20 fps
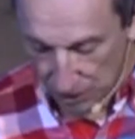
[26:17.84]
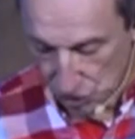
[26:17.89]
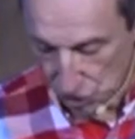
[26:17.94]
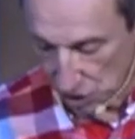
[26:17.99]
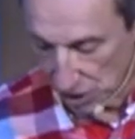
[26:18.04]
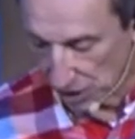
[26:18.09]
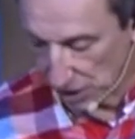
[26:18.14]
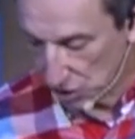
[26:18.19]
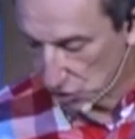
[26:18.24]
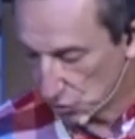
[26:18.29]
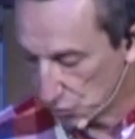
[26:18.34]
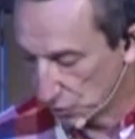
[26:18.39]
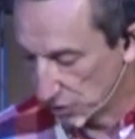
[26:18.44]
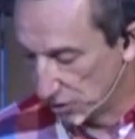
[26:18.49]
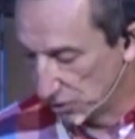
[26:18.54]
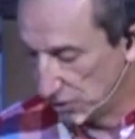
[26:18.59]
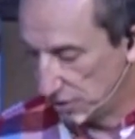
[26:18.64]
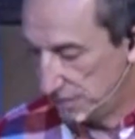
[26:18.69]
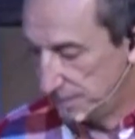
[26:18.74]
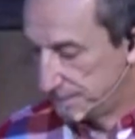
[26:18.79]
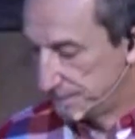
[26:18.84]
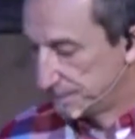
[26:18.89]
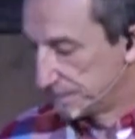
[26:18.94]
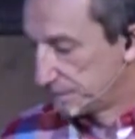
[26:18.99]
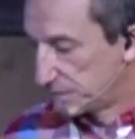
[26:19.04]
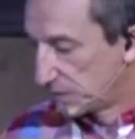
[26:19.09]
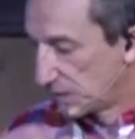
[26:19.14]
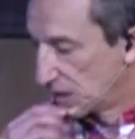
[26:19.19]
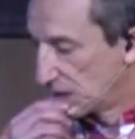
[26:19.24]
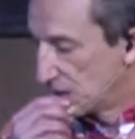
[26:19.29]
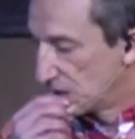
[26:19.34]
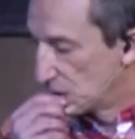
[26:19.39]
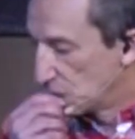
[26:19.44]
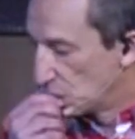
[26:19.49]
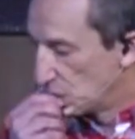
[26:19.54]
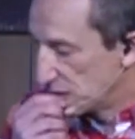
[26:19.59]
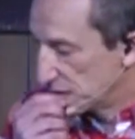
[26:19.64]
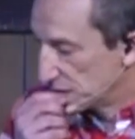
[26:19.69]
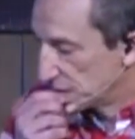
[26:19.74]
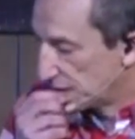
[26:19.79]
ancient Israel,
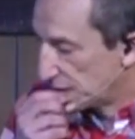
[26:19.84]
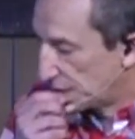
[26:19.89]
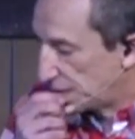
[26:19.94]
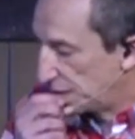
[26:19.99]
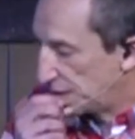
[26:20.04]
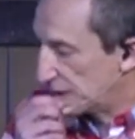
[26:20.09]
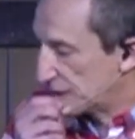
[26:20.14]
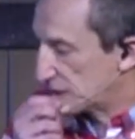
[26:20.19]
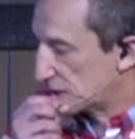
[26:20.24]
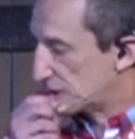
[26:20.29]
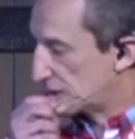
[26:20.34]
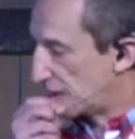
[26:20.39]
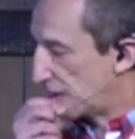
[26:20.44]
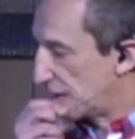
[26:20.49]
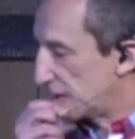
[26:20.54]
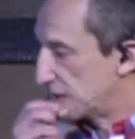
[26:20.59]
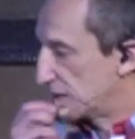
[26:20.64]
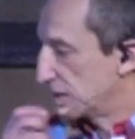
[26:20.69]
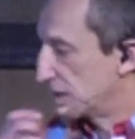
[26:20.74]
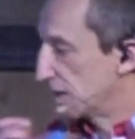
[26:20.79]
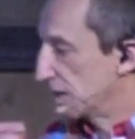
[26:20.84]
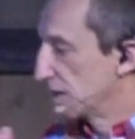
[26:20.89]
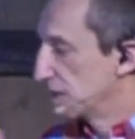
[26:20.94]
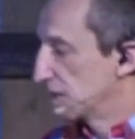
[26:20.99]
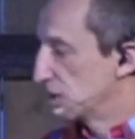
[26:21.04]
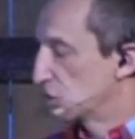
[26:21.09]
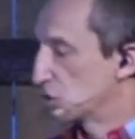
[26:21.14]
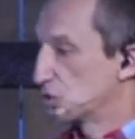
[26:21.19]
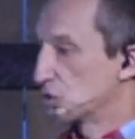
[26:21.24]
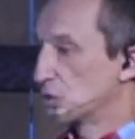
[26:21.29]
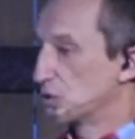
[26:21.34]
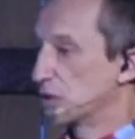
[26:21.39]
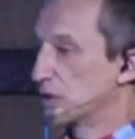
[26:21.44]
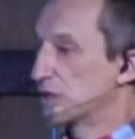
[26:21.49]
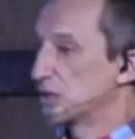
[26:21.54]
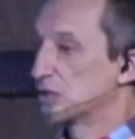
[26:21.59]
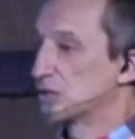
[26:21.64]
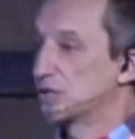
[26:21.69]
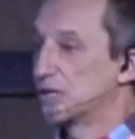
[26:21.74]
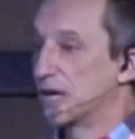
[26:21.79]
one of the things that uh,
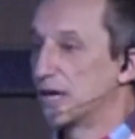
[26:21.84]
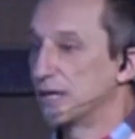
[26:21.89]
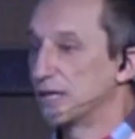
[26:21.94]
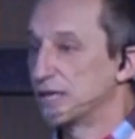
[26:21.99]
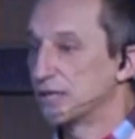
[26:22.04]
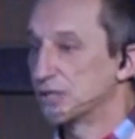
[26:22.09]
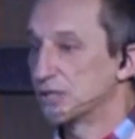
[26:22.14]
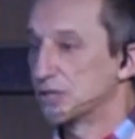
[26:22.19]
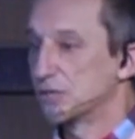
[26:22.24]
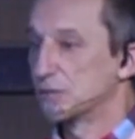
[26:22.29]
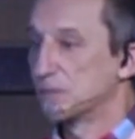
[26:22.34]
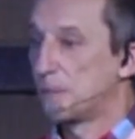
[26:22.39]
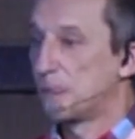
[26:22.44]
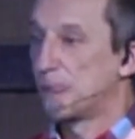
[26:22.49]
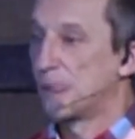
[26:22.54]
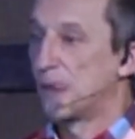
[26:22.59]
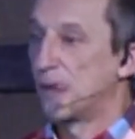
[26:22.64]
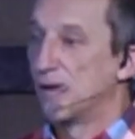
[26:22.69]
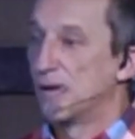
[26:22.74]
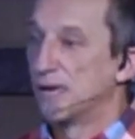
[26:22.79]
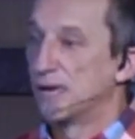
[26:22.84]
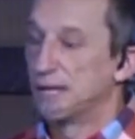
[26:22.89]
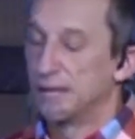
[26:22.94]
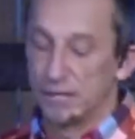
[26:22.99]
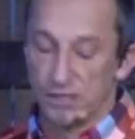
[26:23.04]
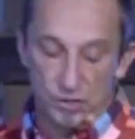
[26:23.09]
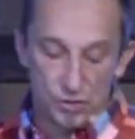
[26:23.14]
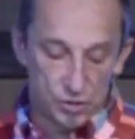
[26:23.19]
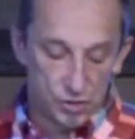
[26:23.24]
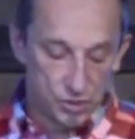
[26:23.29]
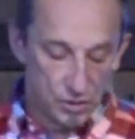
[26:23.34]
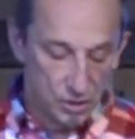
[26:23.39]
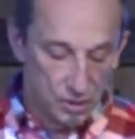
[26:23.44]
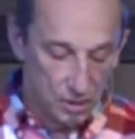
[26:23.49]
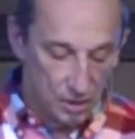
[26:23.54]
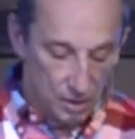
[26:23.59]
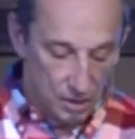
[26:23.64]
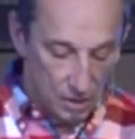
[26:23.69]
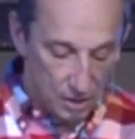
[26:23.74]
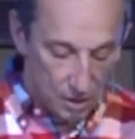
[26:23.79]
historians tell us is
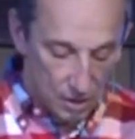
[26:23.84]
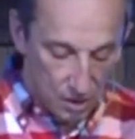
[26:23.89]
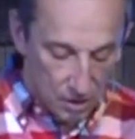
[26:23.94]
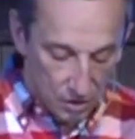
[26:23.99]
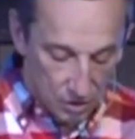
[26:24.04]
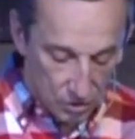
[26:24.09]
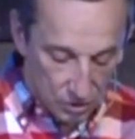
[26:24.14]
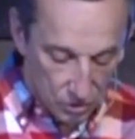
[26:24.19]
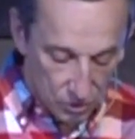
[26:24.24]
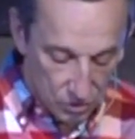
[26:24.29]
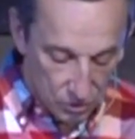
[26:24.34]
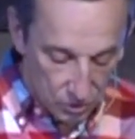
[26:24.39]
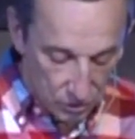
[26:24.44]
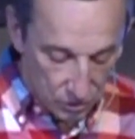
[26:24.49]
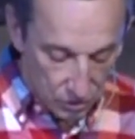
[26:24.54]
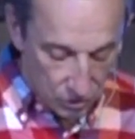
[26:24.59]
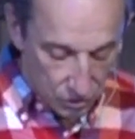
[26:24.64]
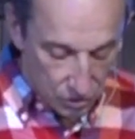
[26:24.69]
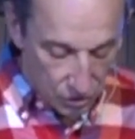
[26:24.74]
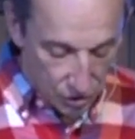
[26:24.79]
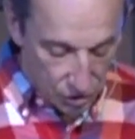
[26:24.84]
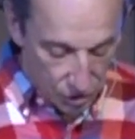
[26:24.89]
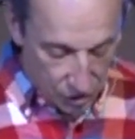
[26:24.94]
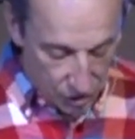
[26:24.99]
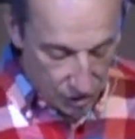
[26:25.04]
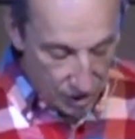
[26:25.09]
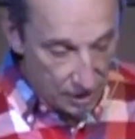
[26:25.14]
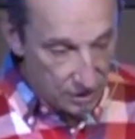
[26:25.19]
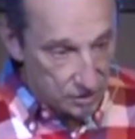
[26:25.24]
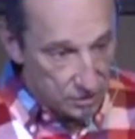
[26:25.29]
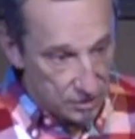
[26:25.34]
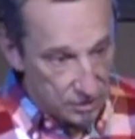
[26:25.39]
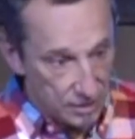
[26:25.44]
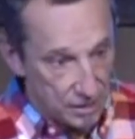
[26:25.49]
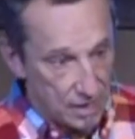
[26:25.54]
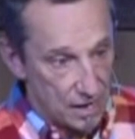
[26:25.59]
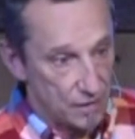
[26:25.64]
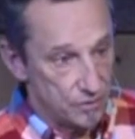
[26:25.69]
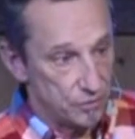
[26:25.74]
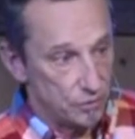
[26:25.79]
to sit
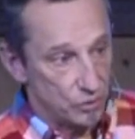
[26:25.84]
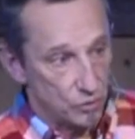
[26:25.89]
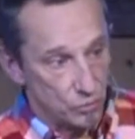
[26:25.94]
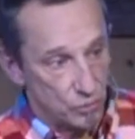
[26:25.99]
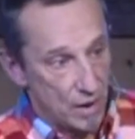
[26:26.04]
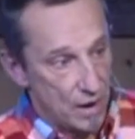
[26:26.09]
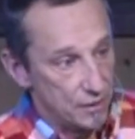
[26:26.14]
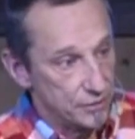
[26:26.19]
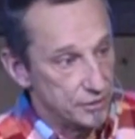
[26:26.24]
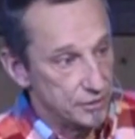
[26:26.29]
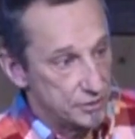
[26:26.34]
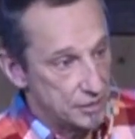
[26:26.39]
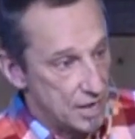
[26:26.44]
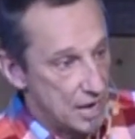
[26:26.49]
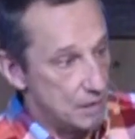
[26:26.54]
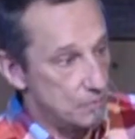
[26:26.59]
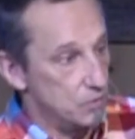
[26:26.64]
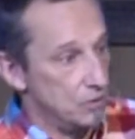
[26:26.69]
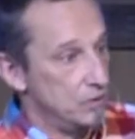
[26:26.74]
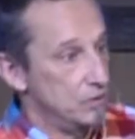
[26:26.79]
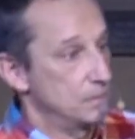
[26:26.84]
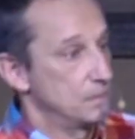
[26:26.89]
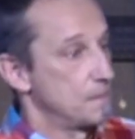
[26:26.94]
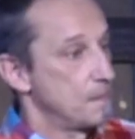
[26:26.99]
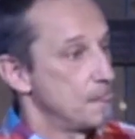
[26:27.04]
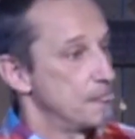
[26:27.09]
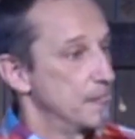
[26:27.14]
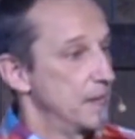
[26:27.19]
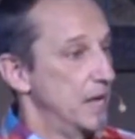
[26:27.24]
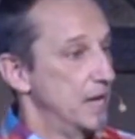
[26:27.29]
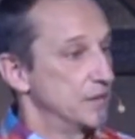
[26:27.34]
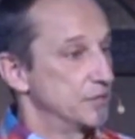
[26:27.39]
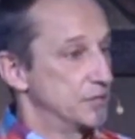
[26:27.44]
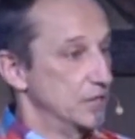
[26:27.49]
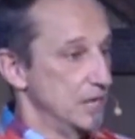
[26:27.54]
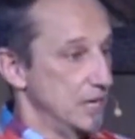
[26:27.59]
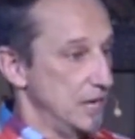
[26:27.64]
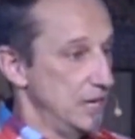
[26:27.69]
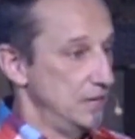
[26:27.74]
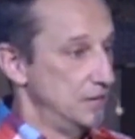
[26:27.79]
together around a table and
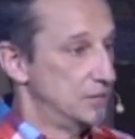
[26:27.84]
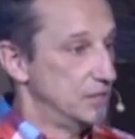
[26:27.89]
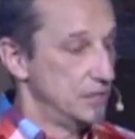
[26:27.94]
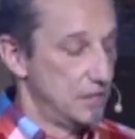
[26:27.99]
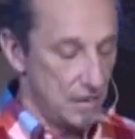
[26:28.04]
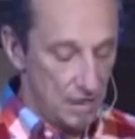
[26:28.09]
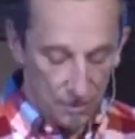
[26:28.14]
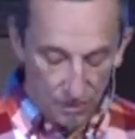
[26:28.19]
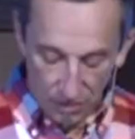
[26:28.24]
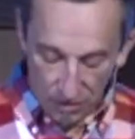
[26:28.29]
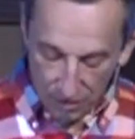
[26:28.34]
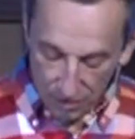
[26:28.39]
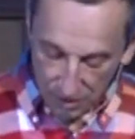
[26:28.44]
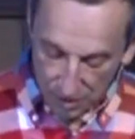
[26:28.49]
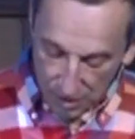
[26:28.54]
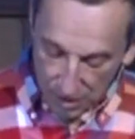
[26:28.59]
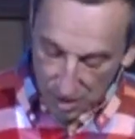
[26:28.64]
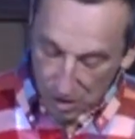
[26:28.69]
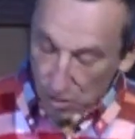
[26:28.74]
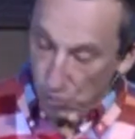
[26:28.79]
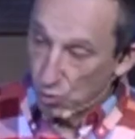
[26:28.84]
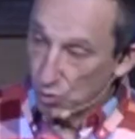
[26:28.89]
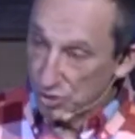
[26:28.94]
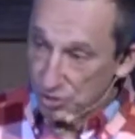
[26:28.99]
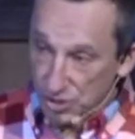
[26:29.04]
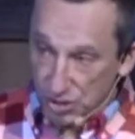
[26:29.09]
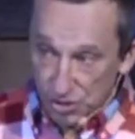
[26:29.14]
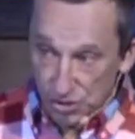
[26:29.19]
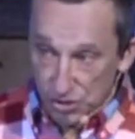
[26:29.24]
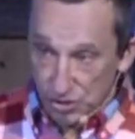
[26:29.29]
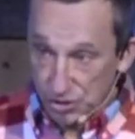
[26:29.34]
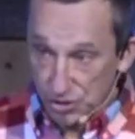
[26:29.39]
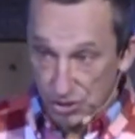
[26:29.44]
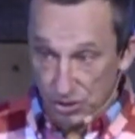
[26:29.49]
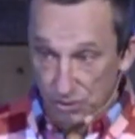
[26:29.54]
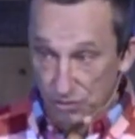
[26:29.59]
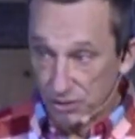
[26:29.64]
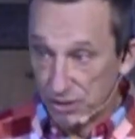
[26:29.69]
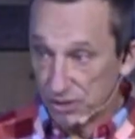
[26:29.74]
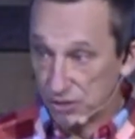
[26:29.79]
to eat together was a
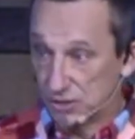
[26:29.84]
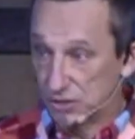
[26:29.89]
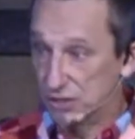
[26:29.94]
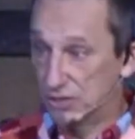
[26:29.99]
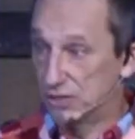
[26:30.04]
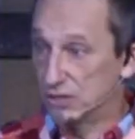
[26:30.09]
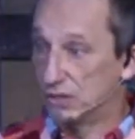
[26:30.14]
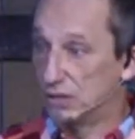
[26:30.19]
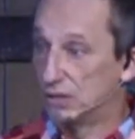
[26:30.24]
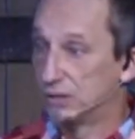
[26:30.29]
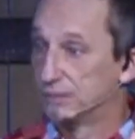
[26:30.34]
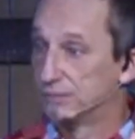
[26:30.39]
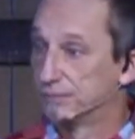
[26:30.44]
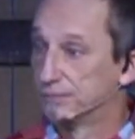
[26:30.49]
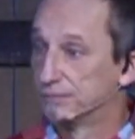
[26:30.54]
serious deal.